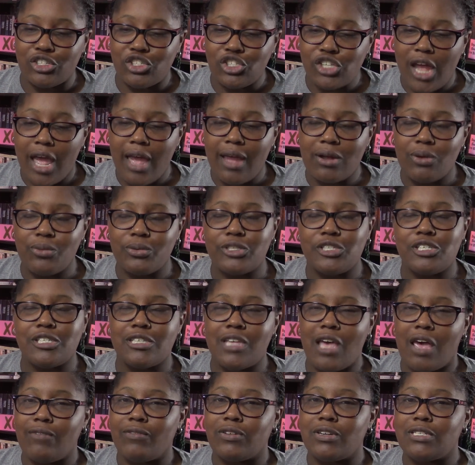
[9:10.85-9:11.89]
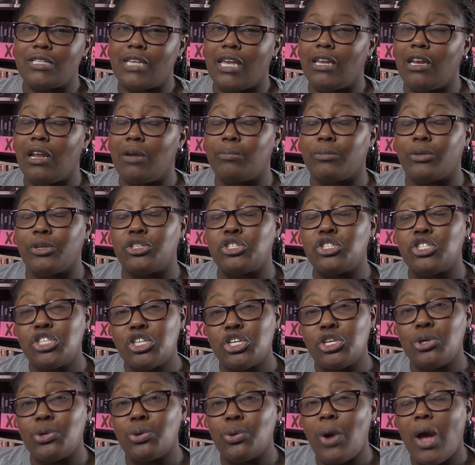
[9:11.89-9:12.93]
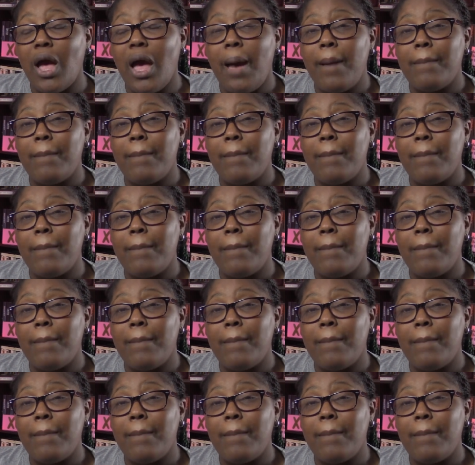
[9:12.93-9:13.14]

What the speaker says: Jack, which is Ever Say Number 2